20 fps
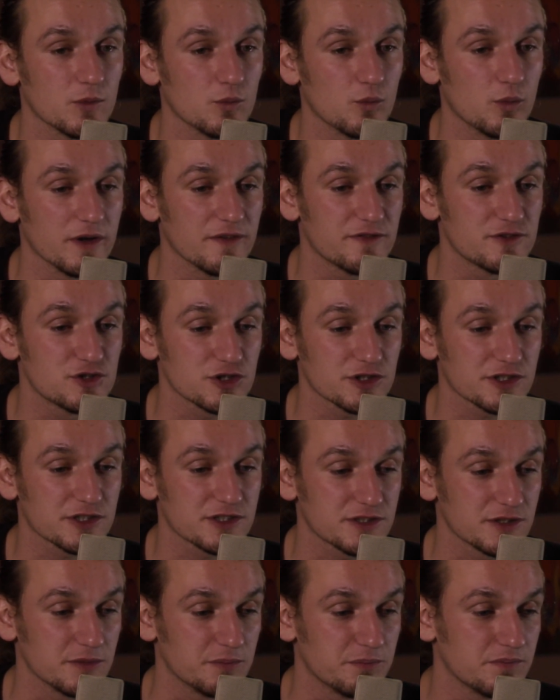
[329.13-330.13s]
with
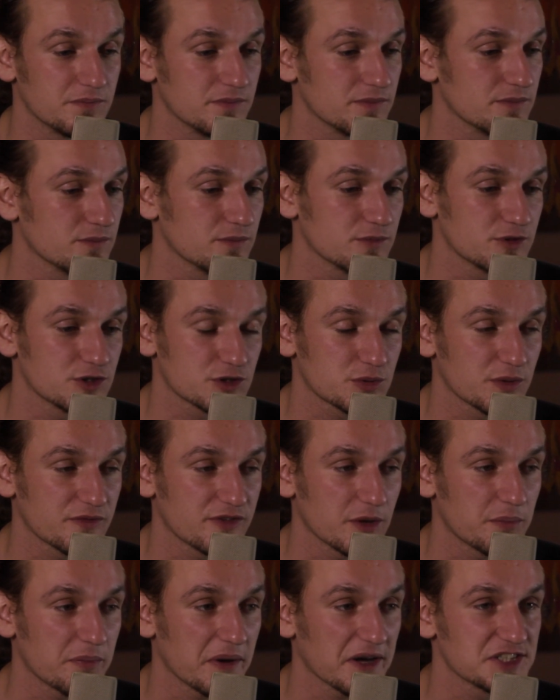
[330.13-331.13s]
just with
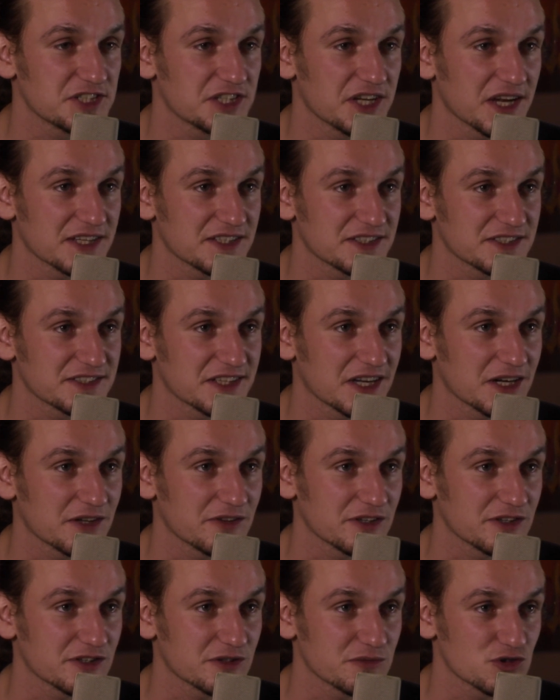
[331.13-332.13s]
an arpeggiator sound
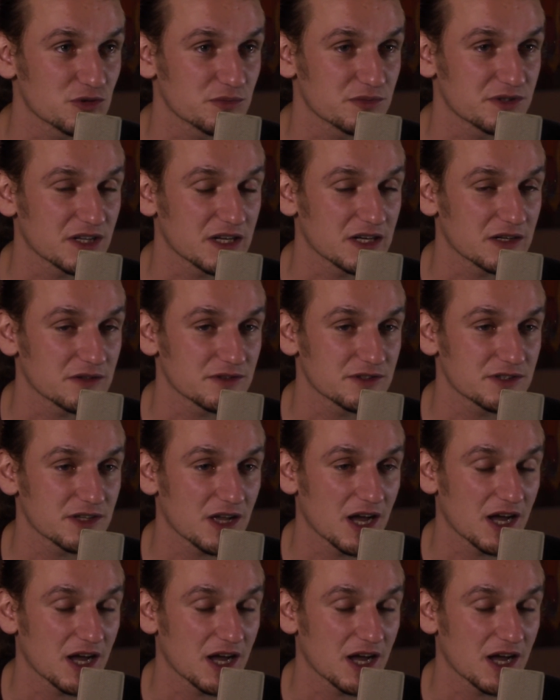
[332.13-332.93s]
and some drum sounds,